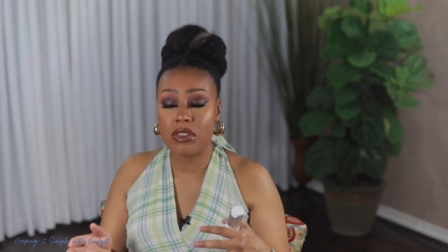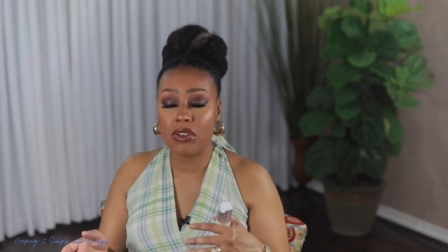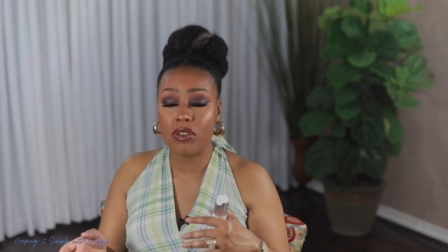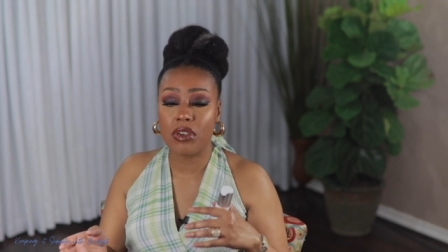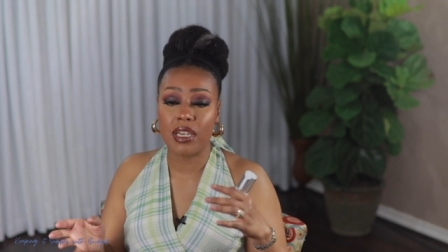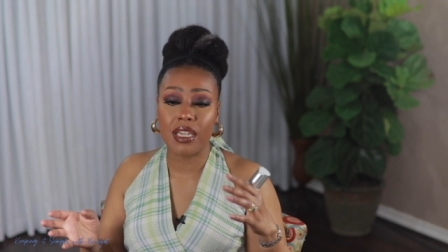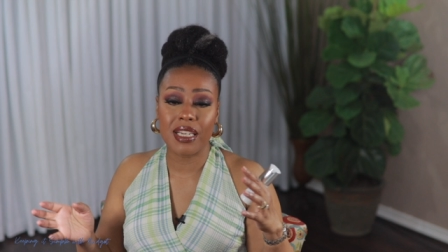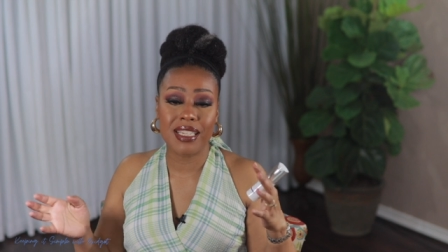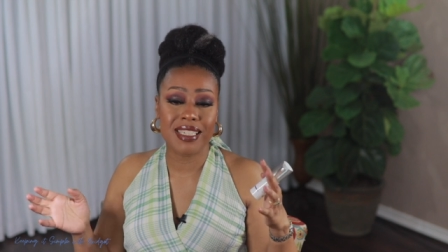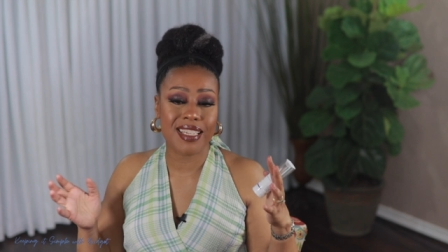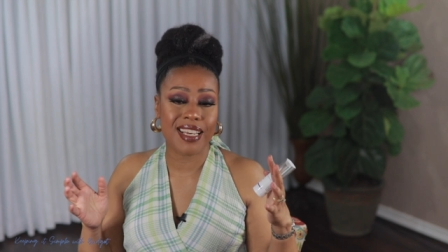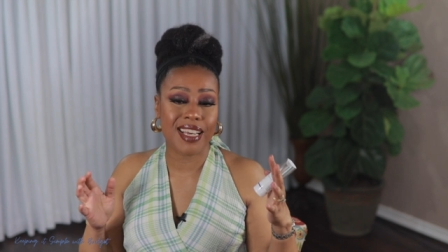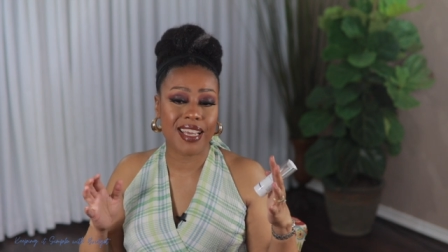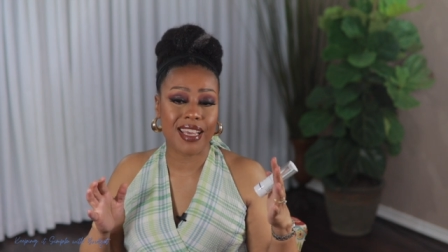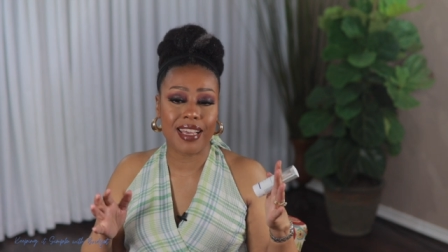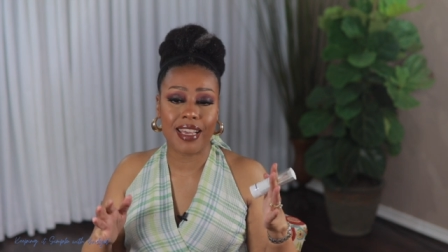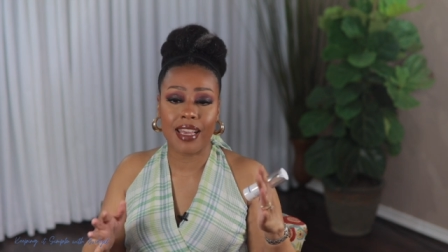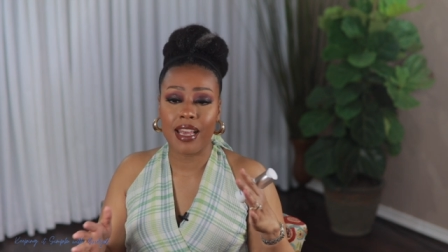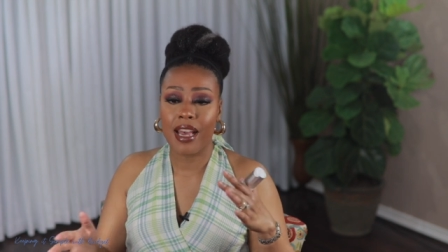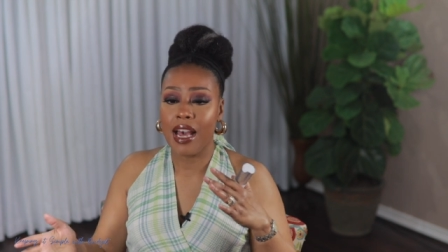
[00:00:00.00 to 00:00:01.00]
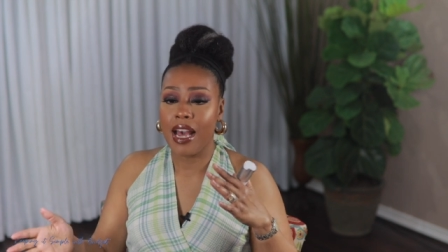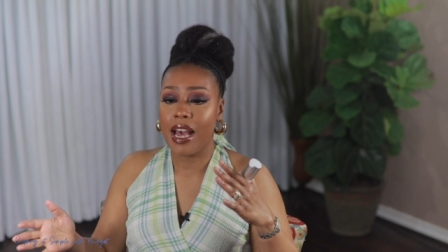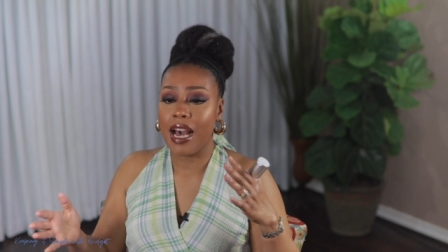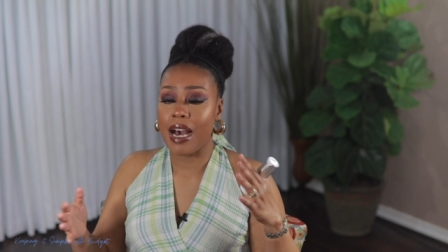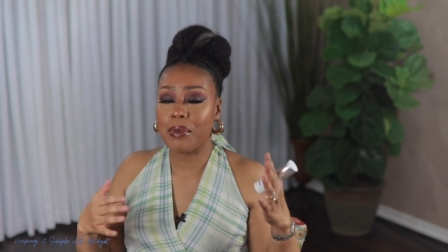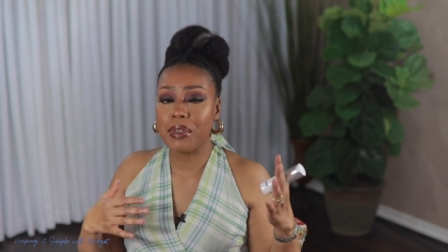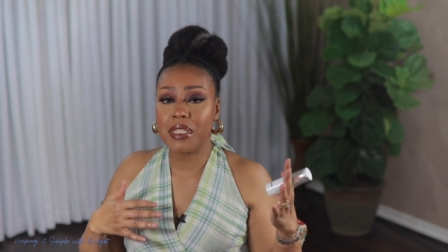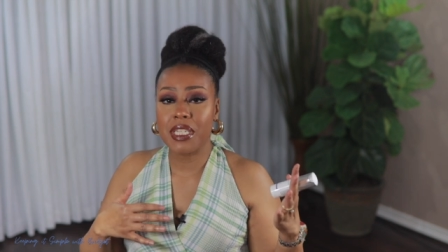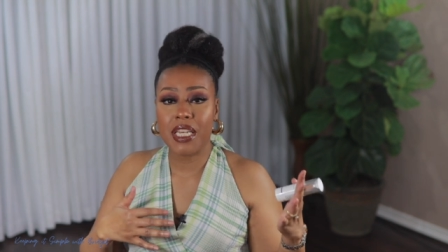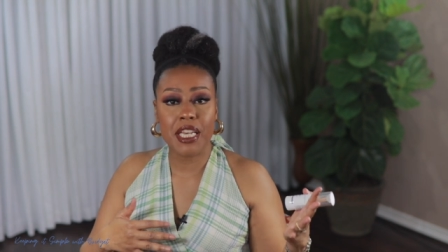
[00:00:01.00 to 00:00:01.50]
or let's say I
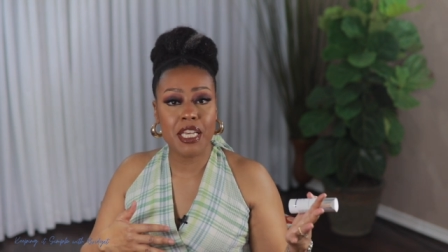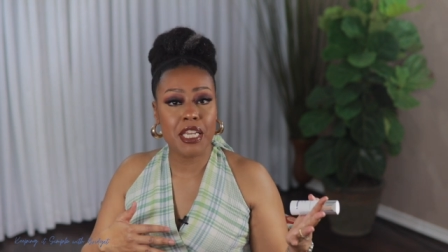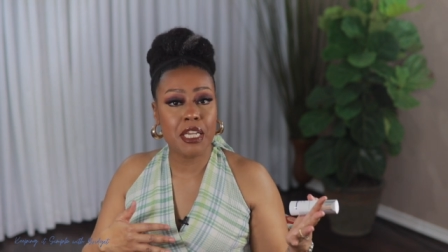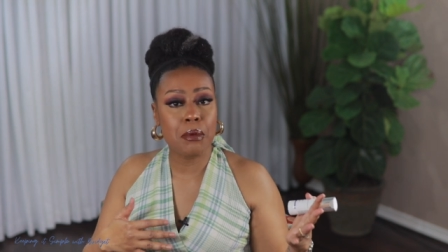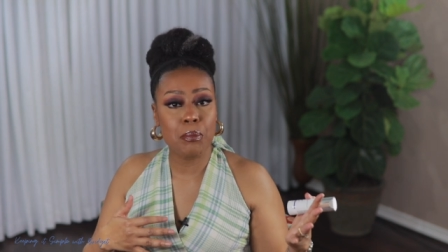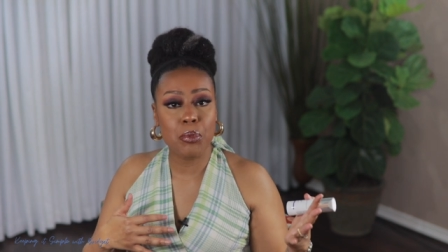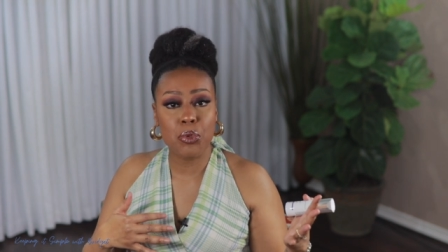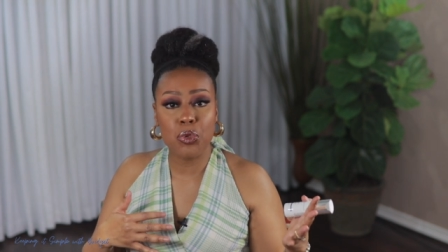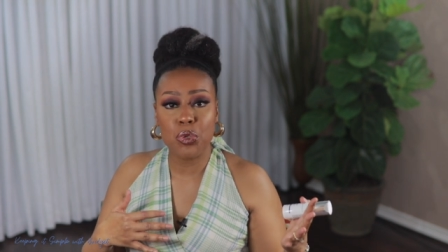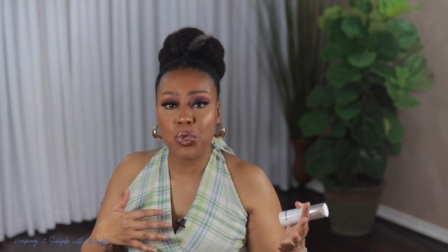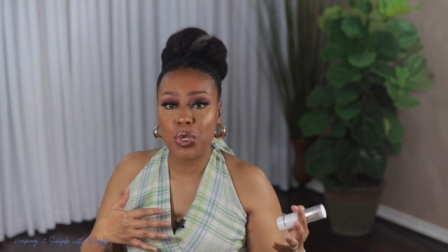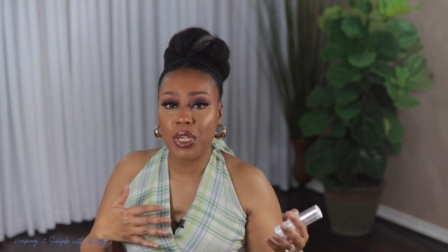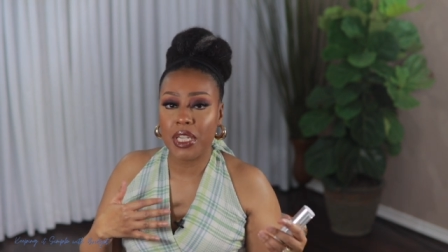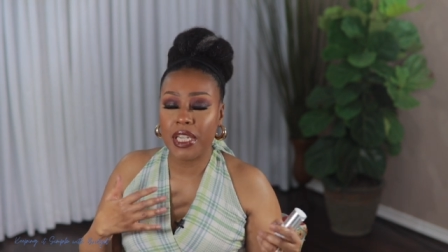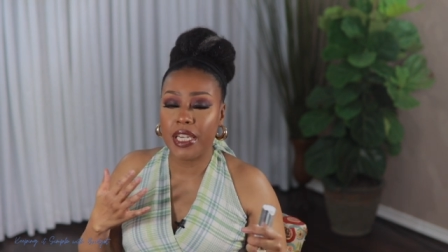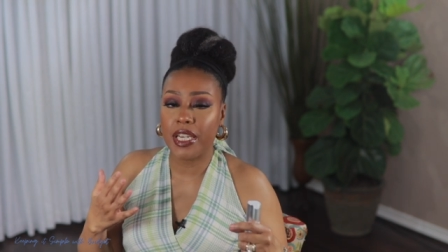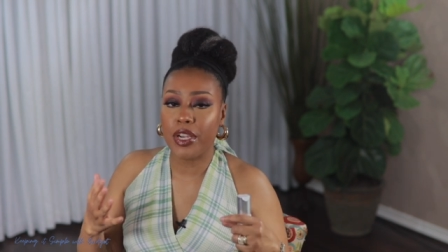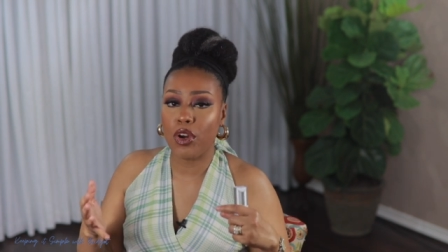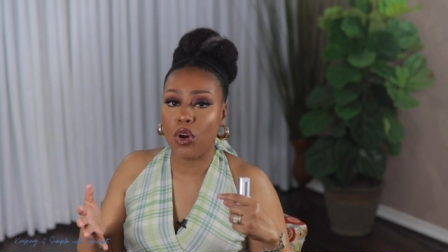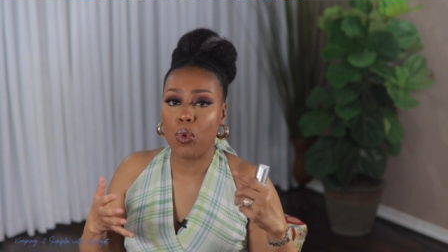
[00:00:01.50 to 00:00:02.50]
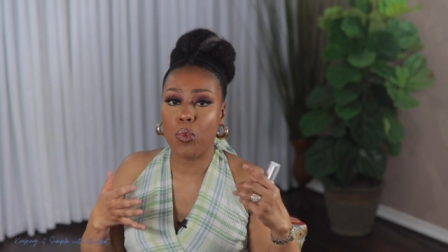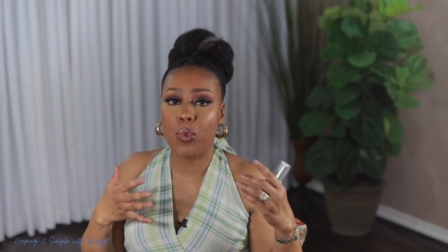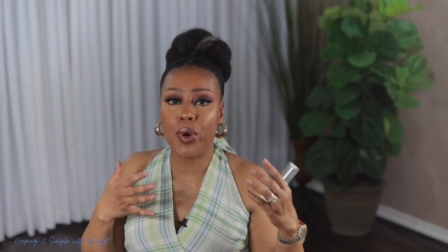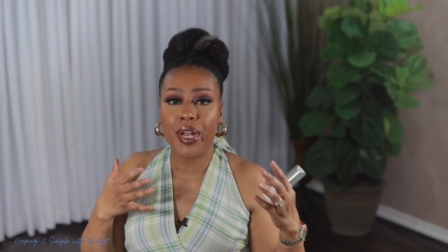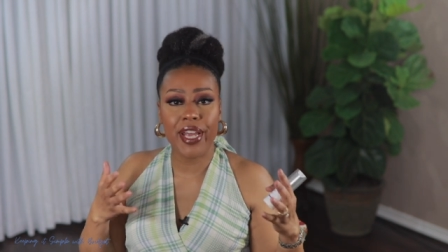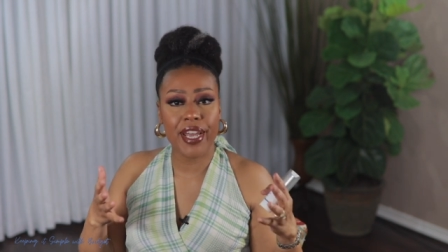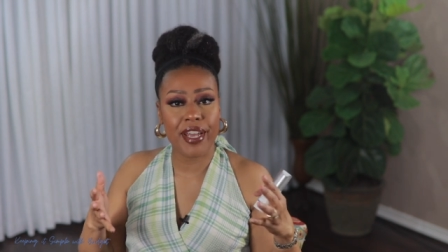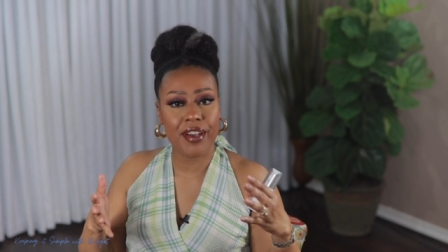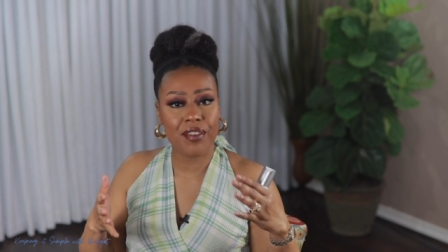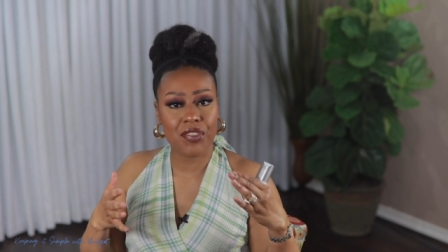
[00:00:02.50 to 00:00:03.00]
was eating poorly, or
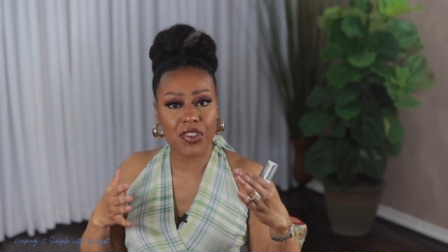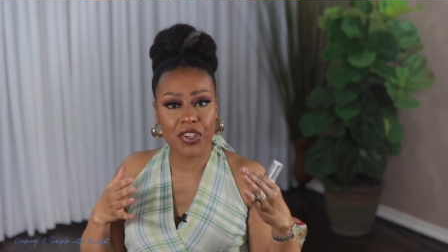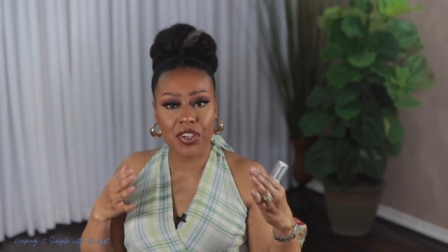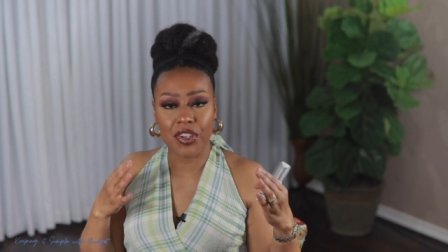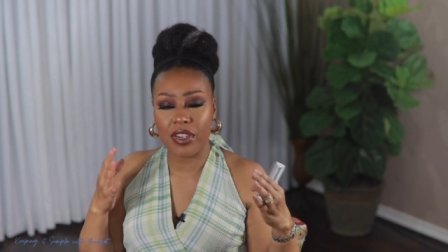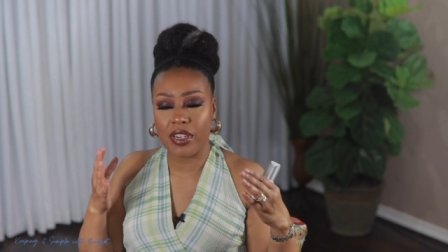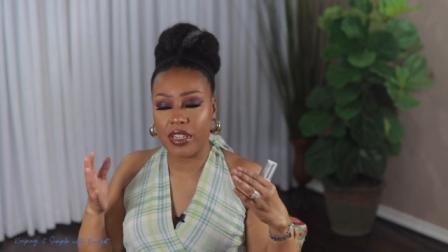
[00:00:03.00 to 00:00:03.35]
whatever.